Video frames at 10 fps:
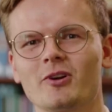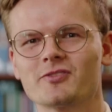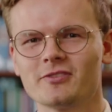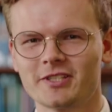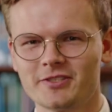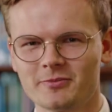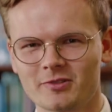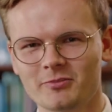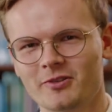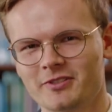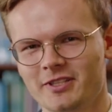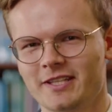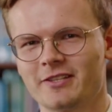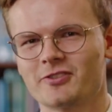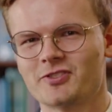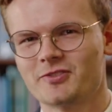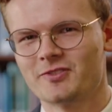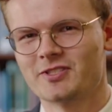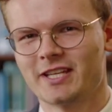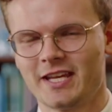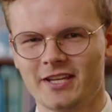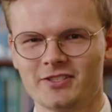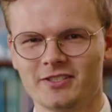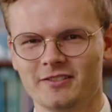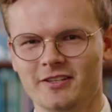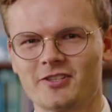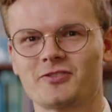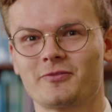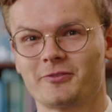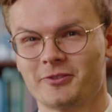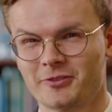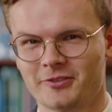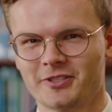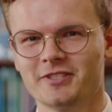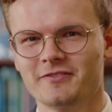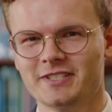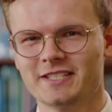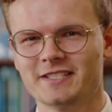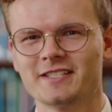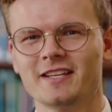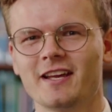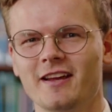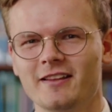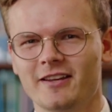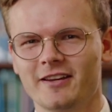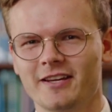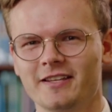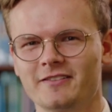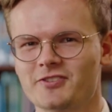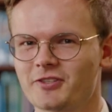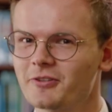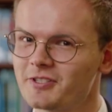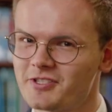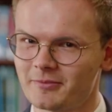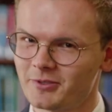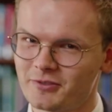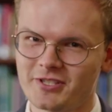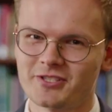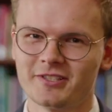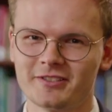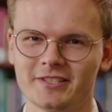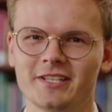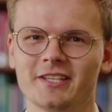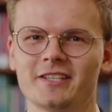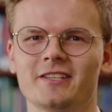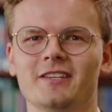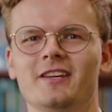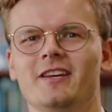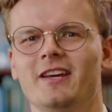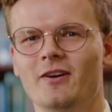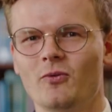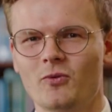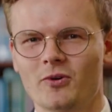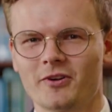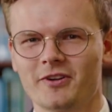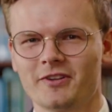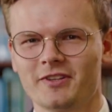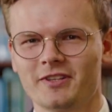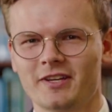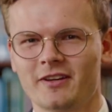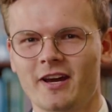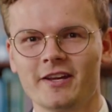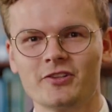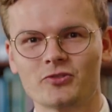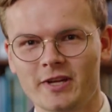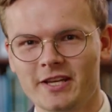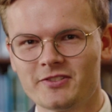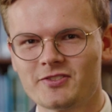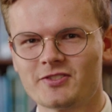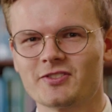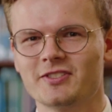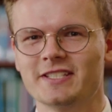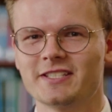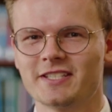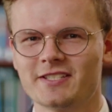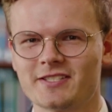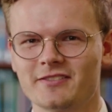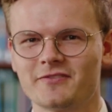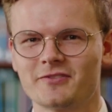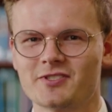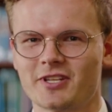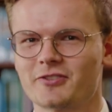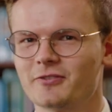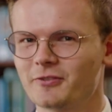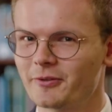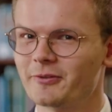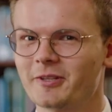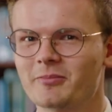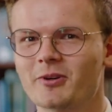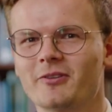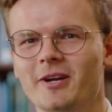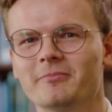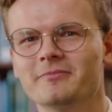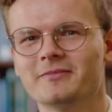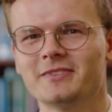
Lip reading: also looking to promote and get our students engaged in extracurricular activities like the Securities Arbitration Clinic or iTrans, the Intensive Transactional Lawyering Program,